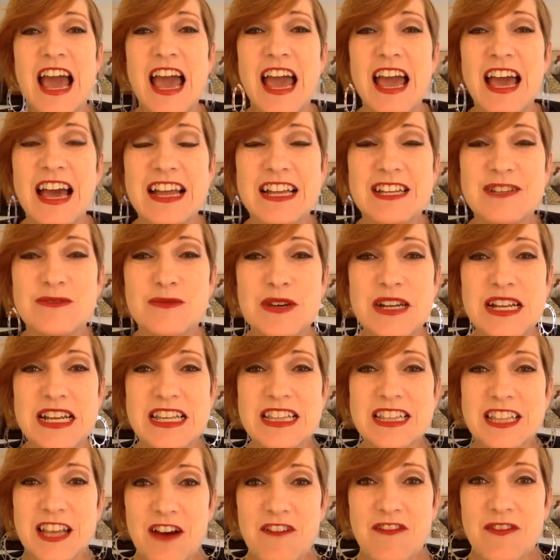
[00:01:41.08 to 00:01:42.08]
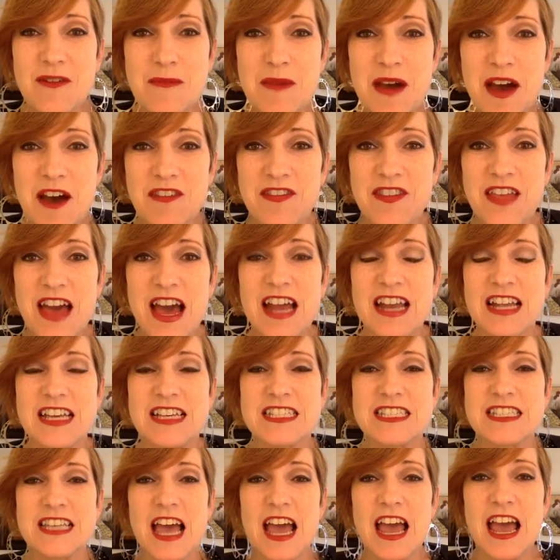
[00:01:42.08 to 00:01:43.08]
And what I love about that
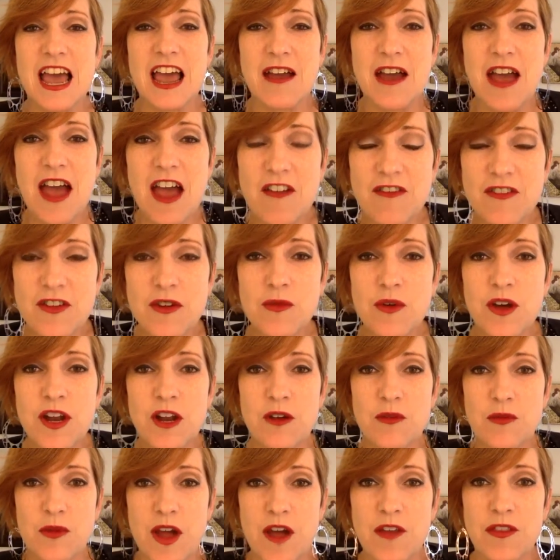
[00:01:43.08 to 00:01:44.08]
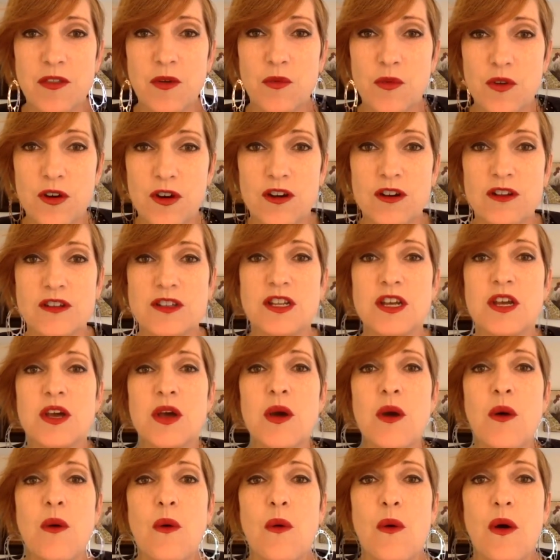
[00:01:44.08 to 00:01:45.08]
is everyone around the world
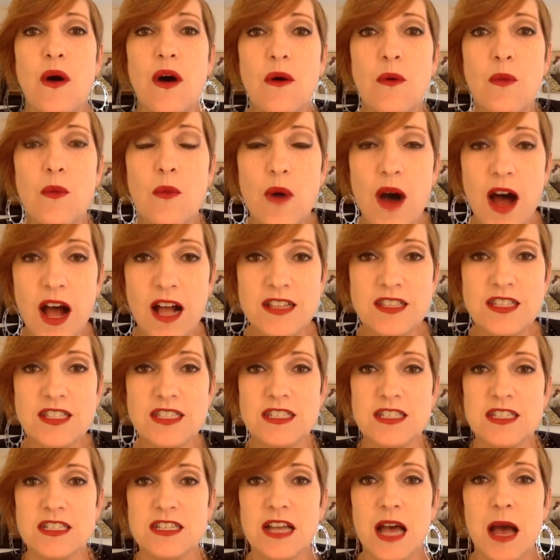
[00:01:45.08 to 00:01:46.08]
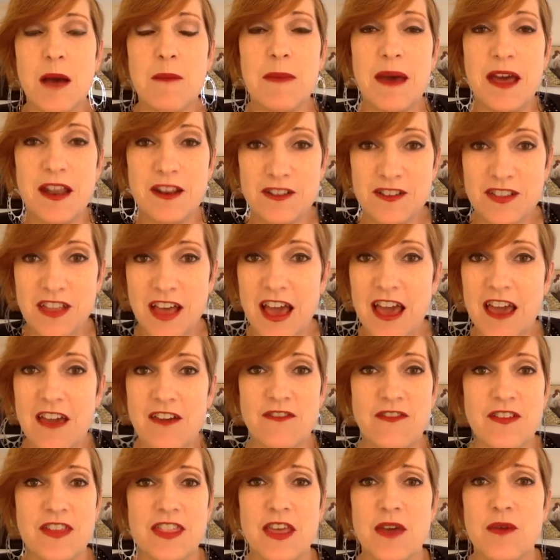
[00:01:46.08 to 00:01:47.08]
wants a better
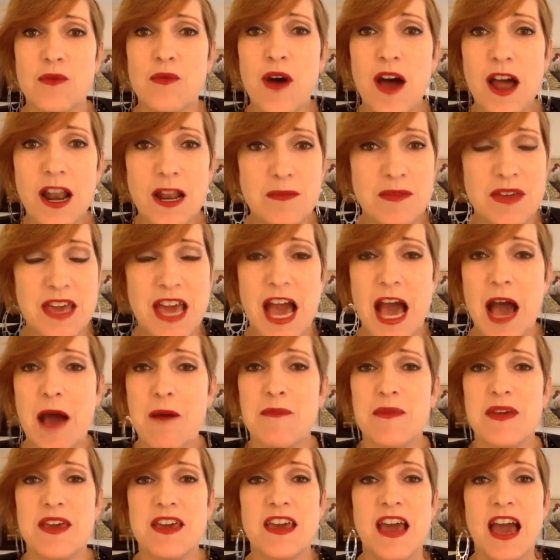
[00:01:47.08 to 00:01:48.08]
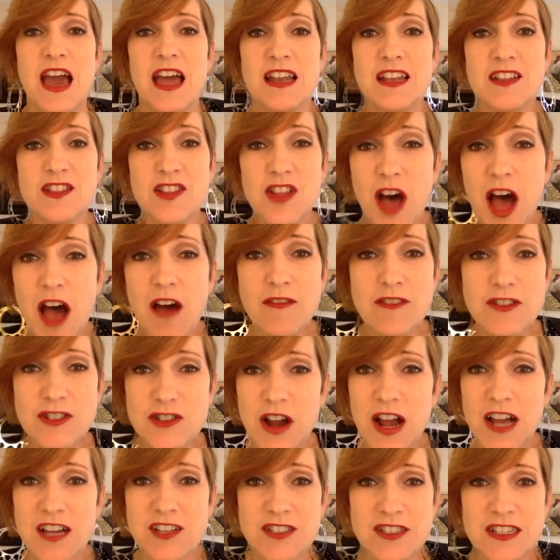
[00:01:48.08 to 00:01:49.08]
life and they want to be happy, and law of
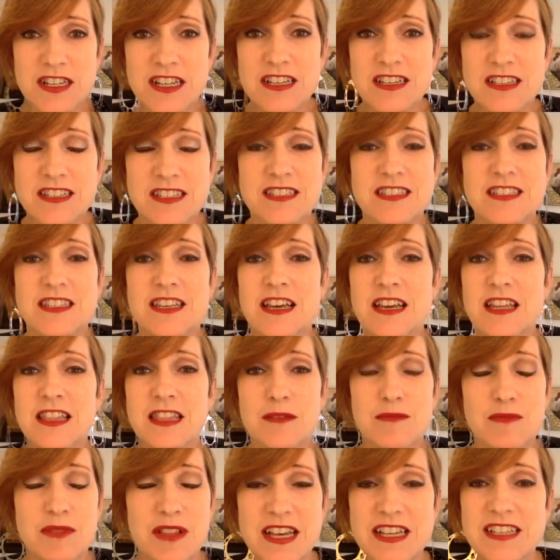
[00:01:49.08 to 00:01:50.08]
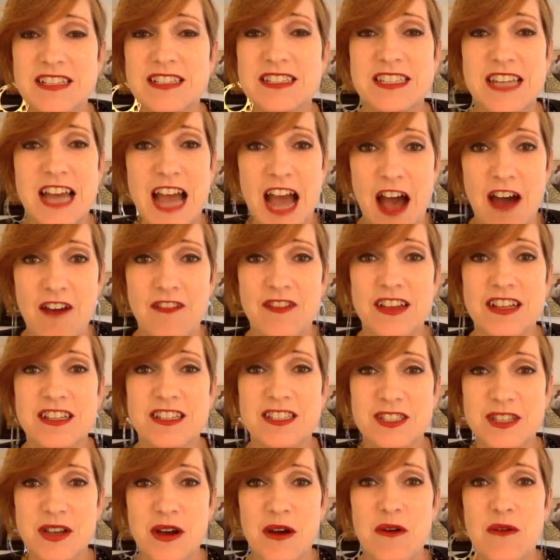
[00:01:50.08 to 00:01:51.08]
attraction is the place to have it.
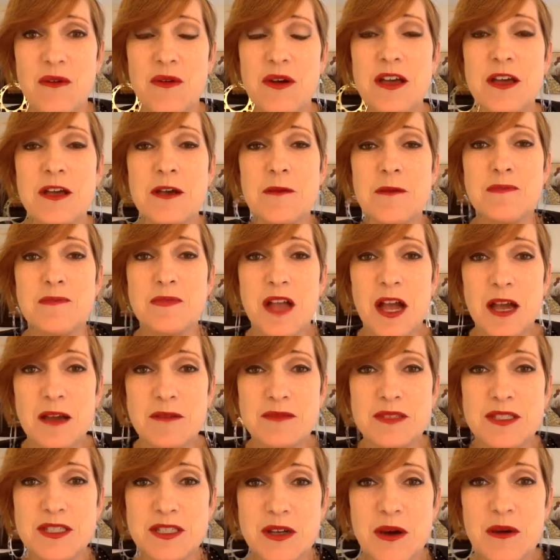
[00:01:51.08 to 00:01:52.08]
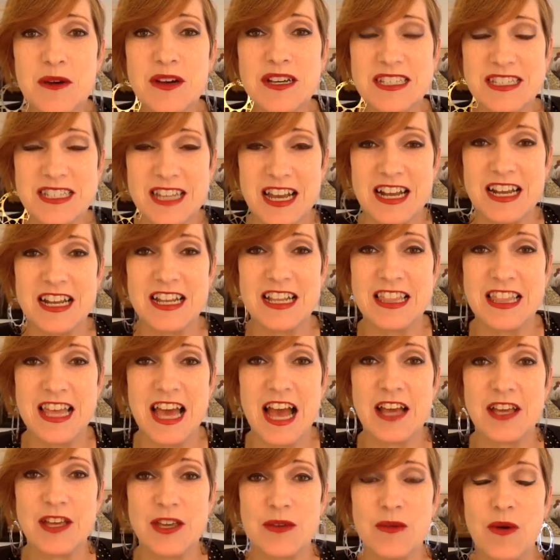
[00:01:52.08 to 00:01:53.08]
So I'm so excited
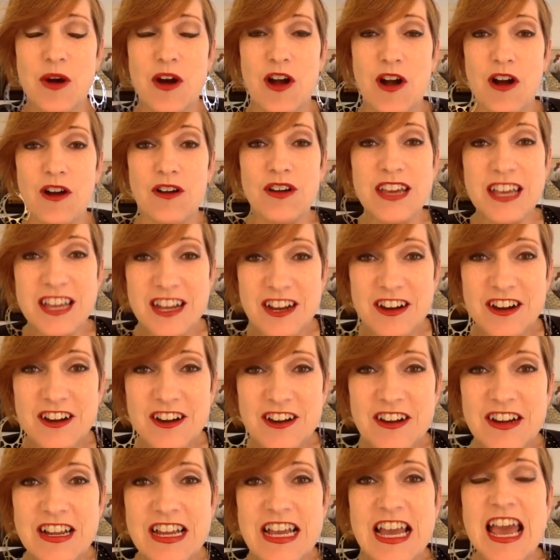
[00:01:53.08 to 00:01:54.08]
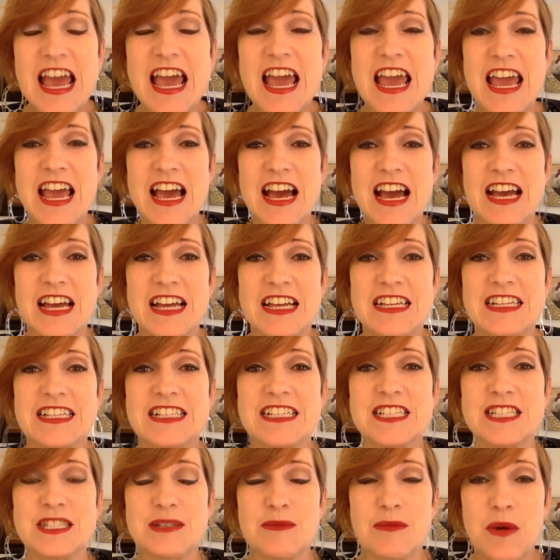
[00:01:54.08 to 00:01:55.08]
that you are all here
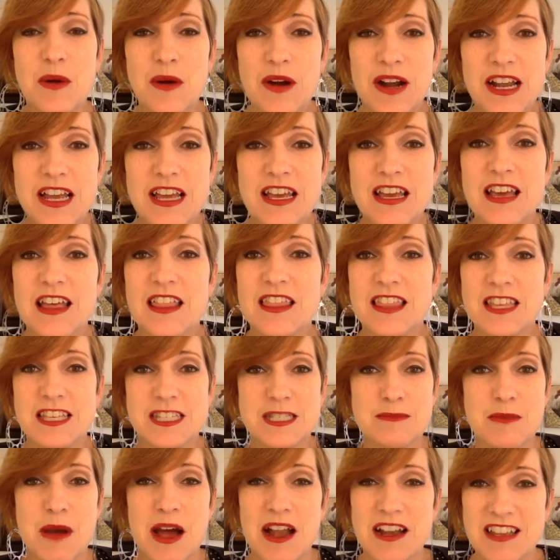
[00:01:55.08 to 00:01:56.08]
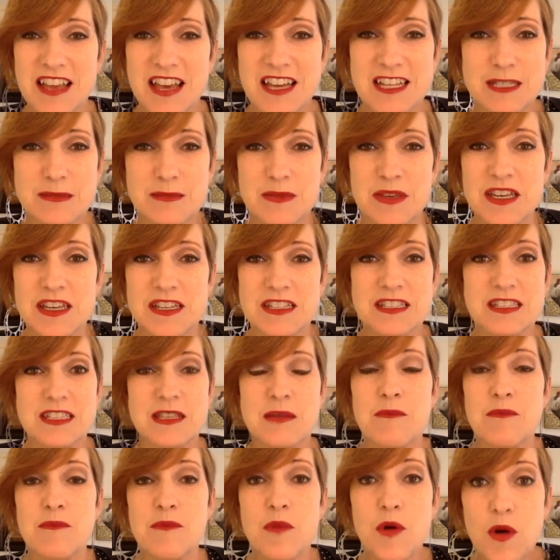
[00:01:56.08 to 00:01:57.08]
and supporting this podcast, because
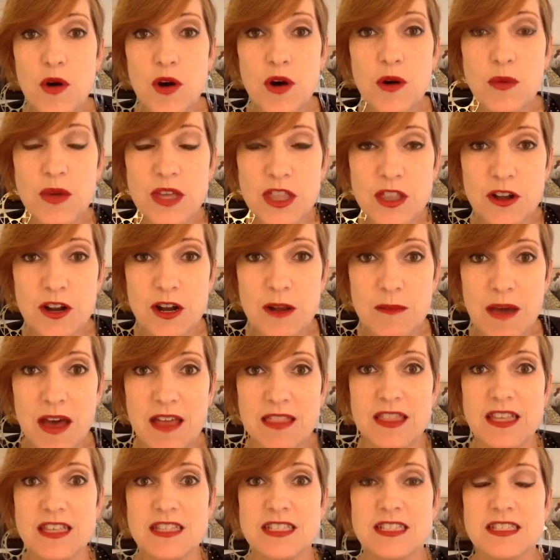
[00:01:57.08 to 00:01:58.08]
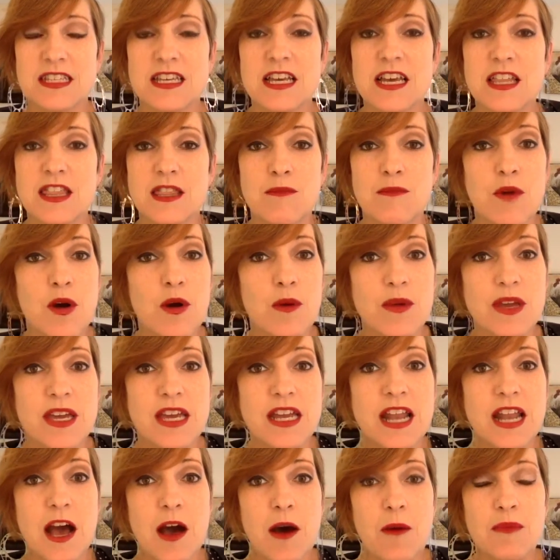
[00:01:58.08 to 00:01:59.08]
the more we learn about this, the more we
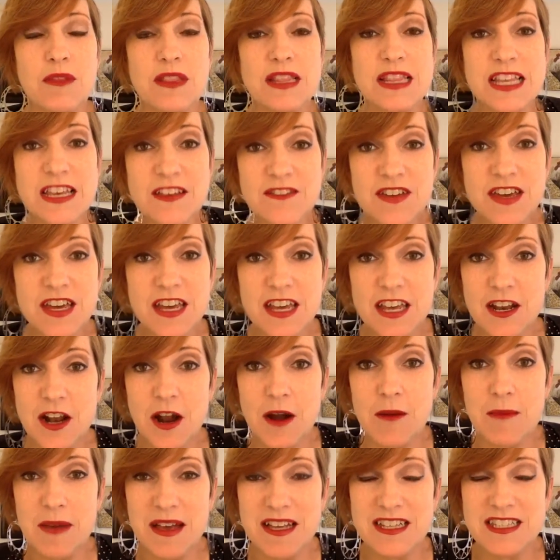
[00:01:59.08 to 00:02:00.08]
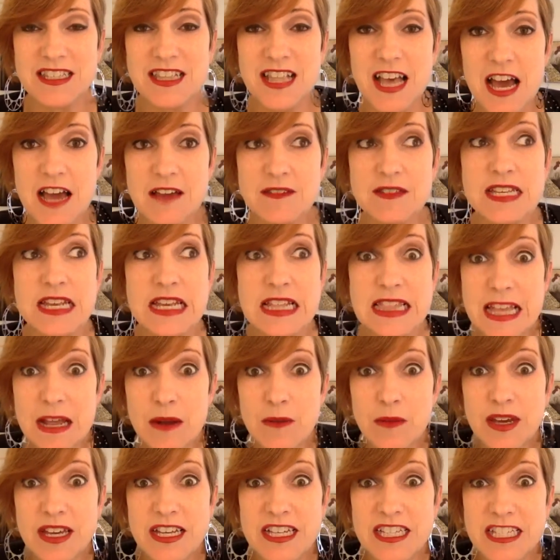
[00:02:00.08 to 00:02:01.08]
can help living in our best lives, and
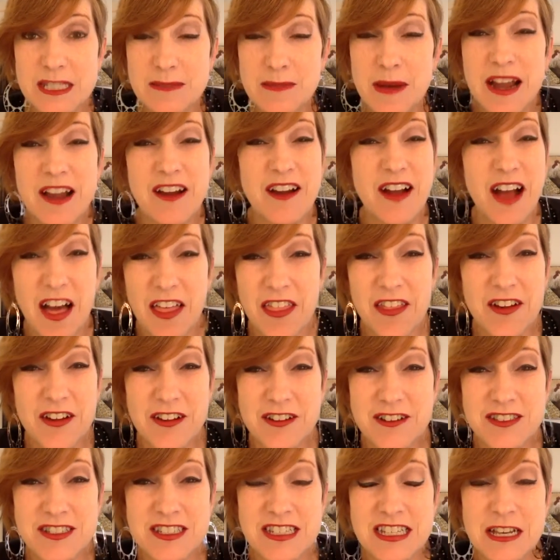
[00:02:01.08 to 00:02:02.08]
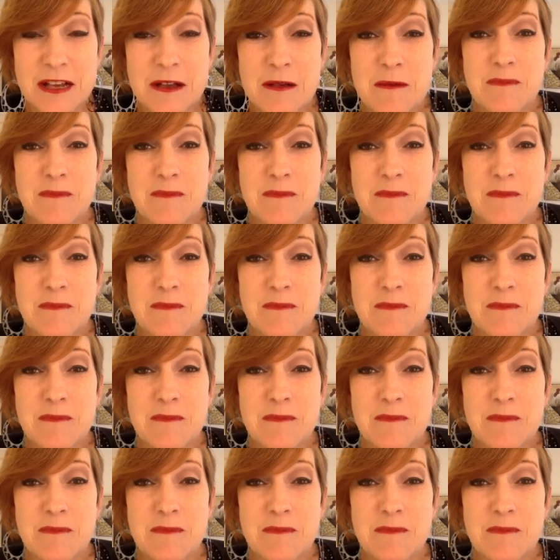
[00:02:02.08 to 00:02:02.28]
then we inspire others.